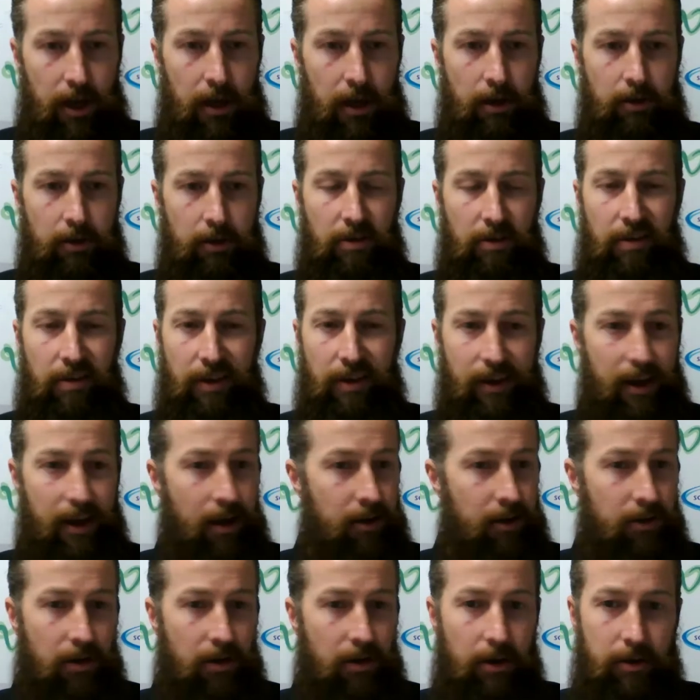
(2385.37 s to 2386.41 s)
and think
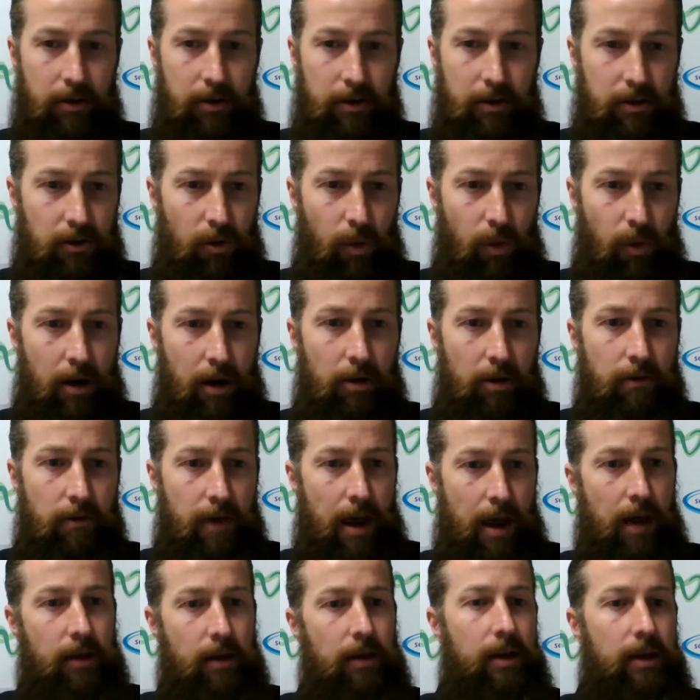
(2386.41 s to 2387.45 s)
outside the square
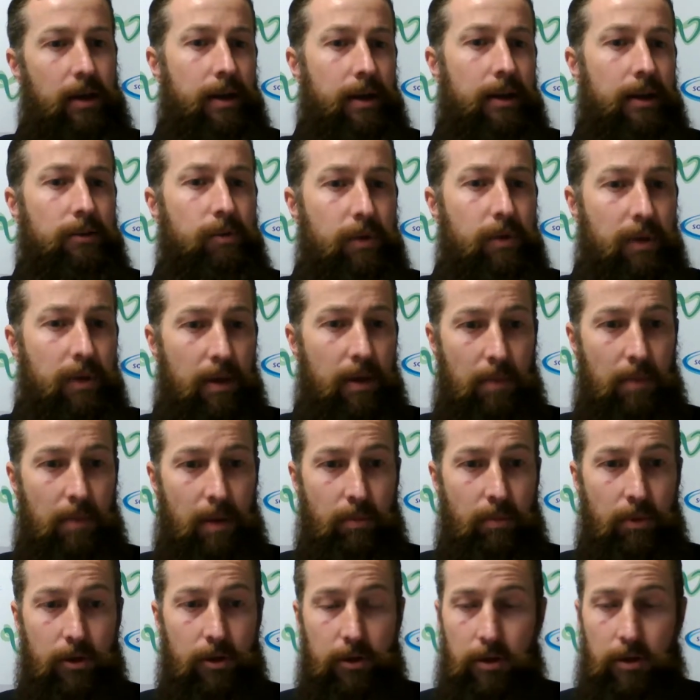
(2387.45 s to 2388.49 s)
of how to connect with their
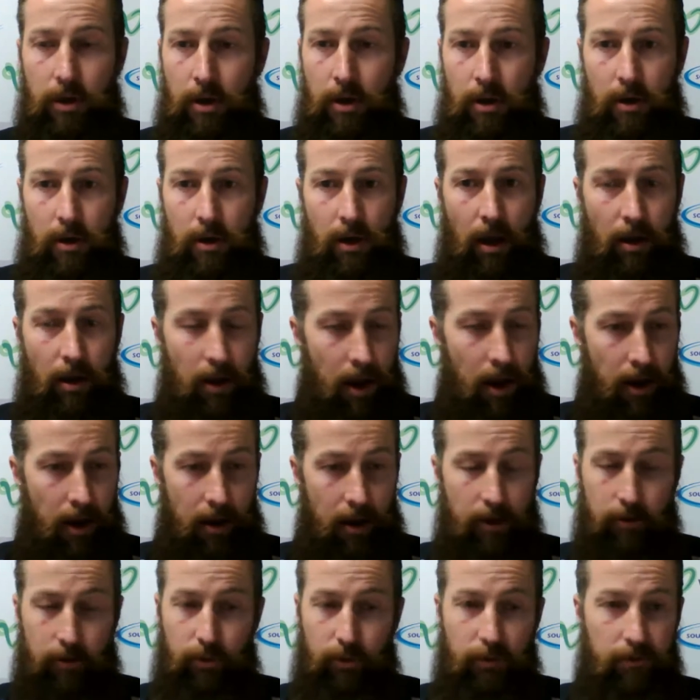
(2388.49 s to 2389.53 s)
members. And
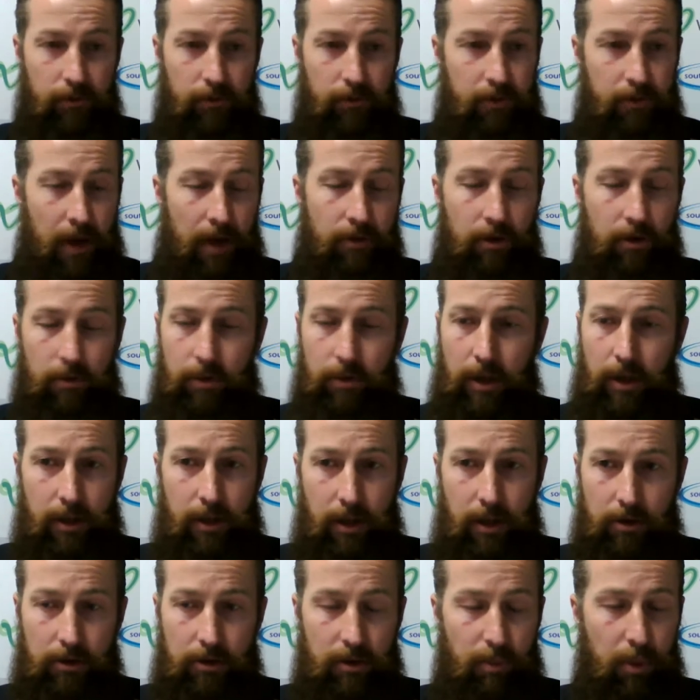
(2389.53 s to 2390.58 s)
as we've covered,
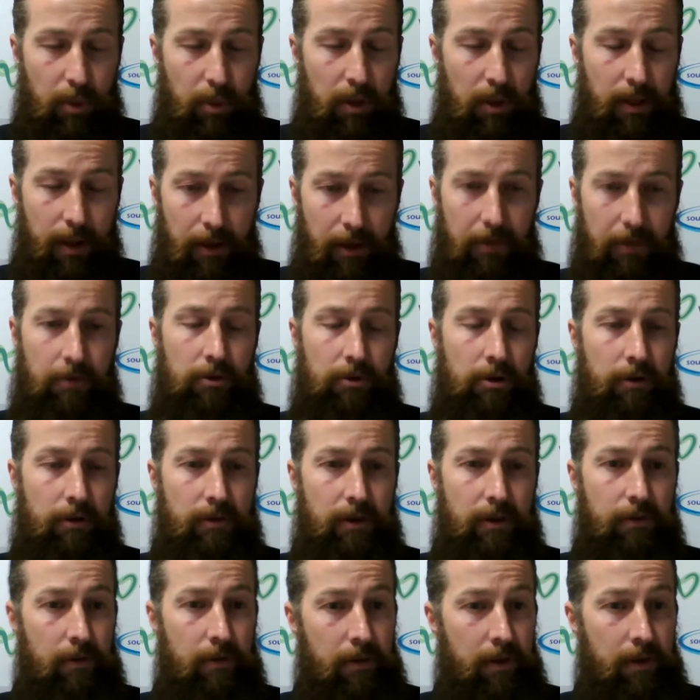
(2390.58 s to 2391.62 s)
there's a
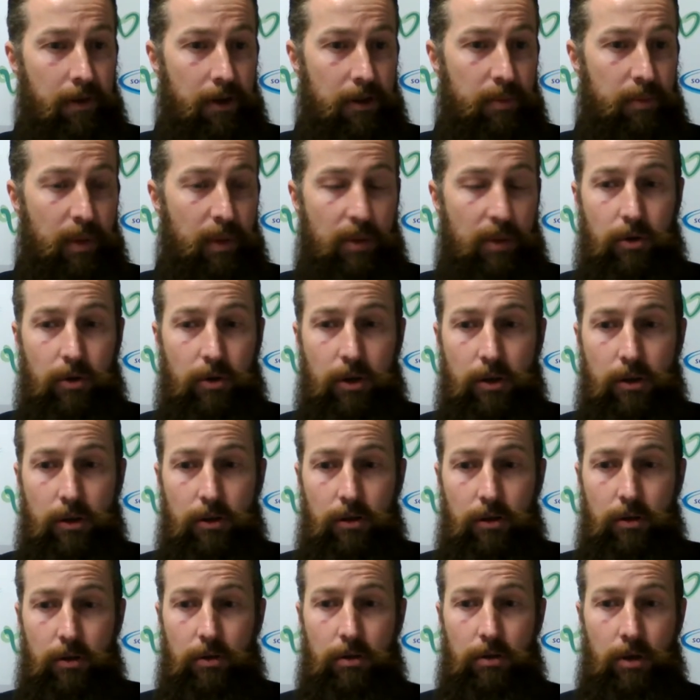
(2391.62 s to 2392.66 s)
plethora of different things people
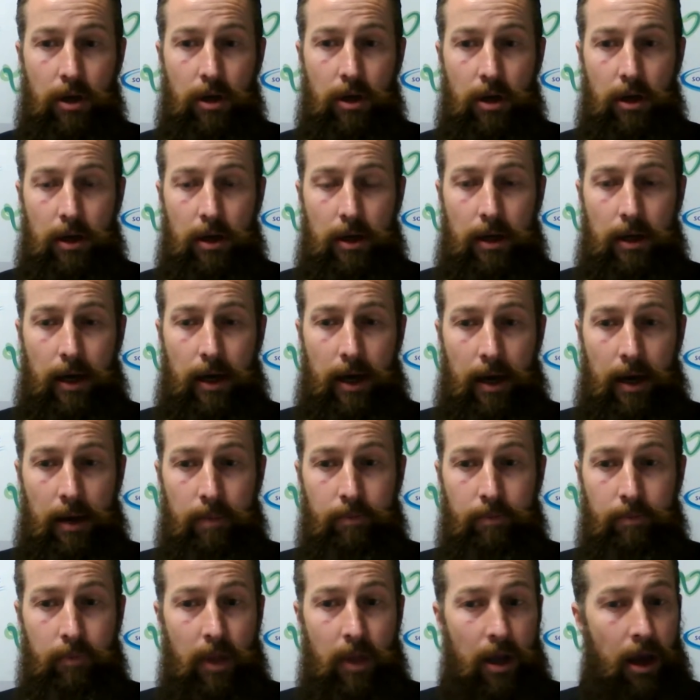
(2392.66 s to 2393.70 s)
can do.
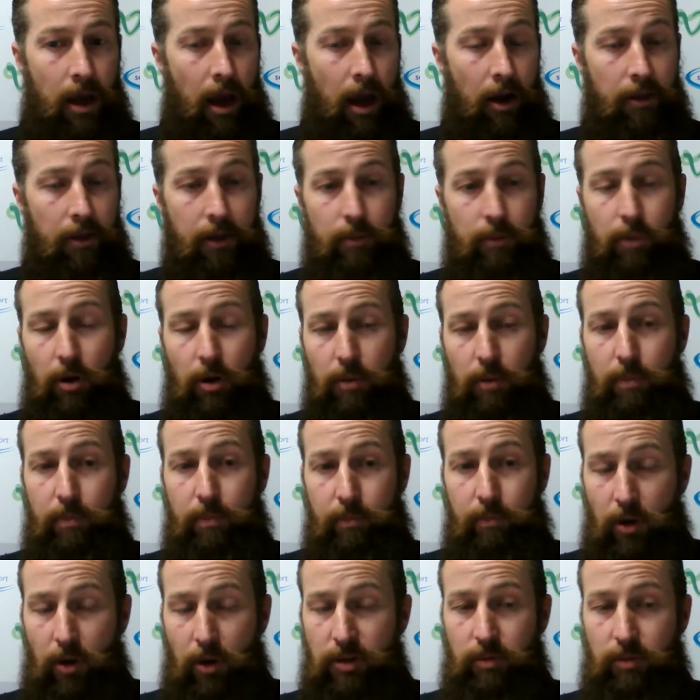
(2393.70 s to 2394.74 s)
And I think
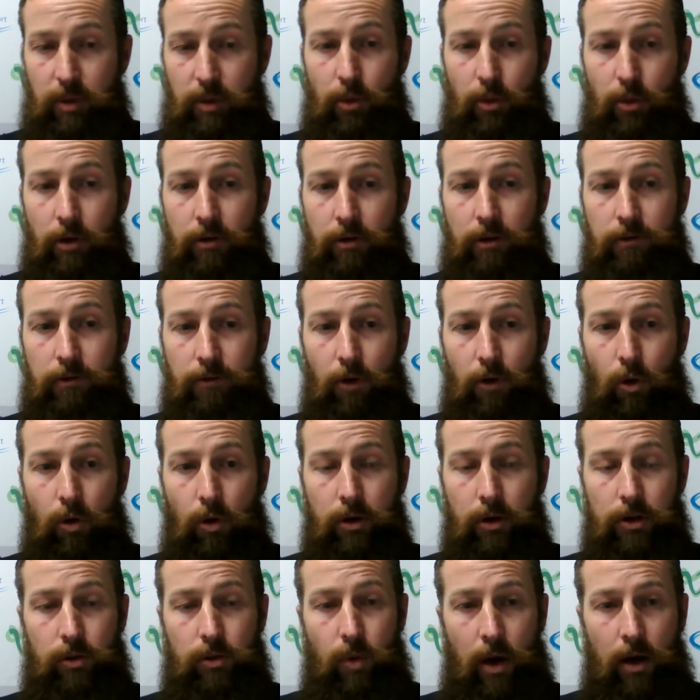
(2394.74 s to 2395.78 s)
possibly moving
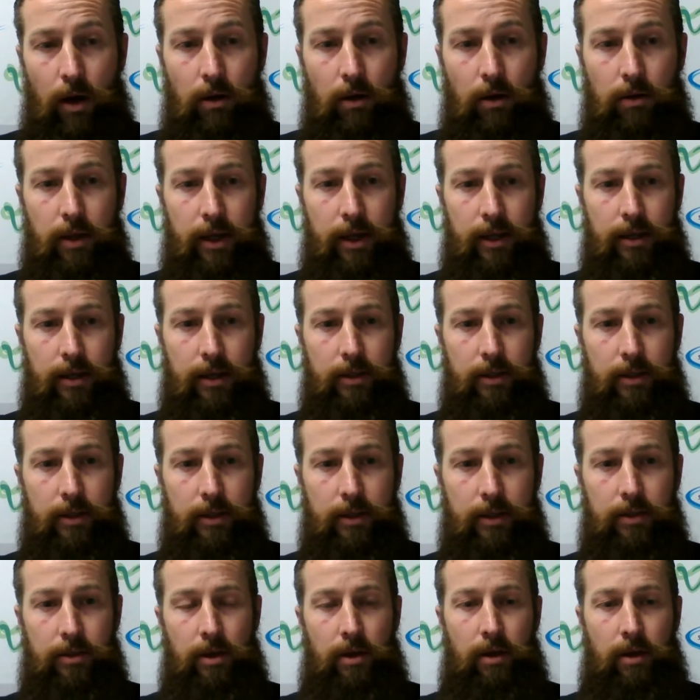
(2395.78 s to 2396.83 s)
forward as well
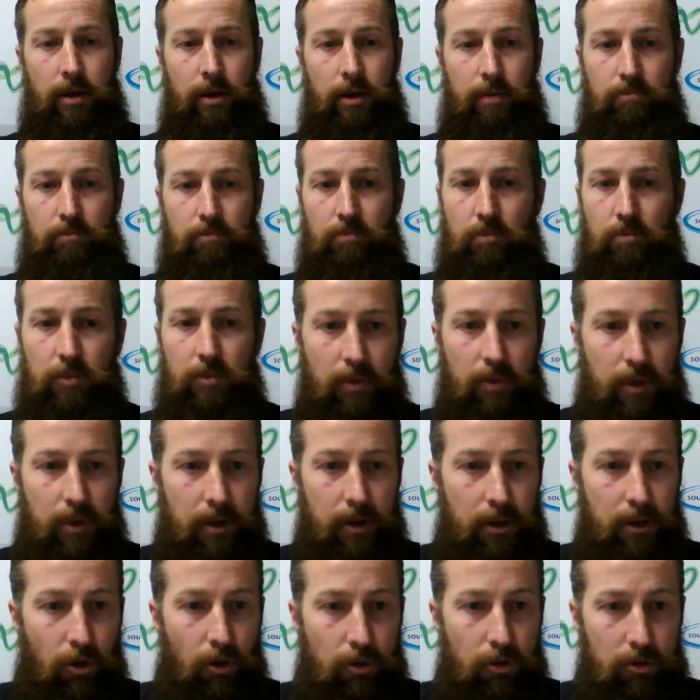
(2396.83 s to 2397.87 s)
is
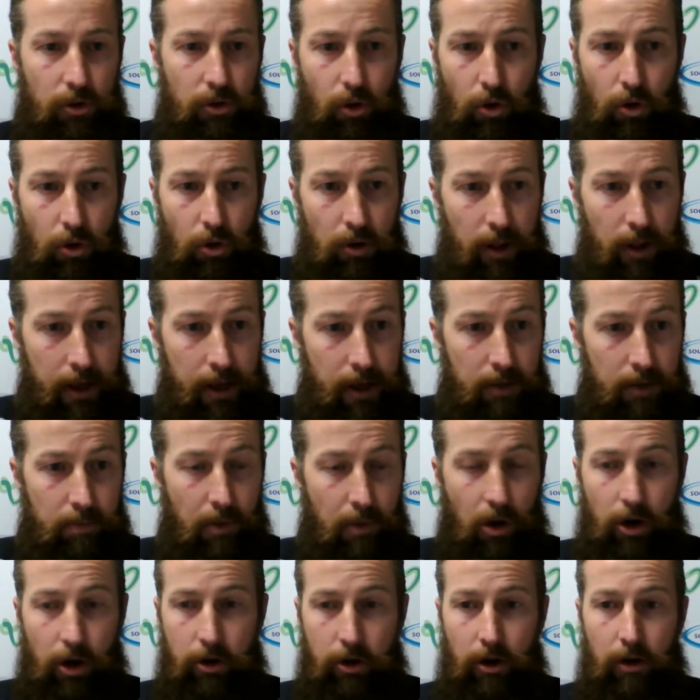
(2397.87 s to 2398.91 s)
your league
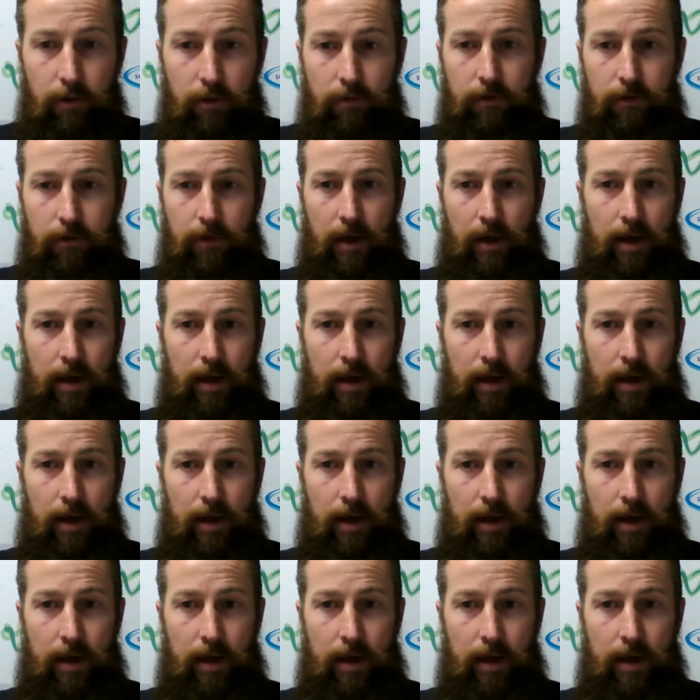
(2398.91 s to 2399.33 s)
might not have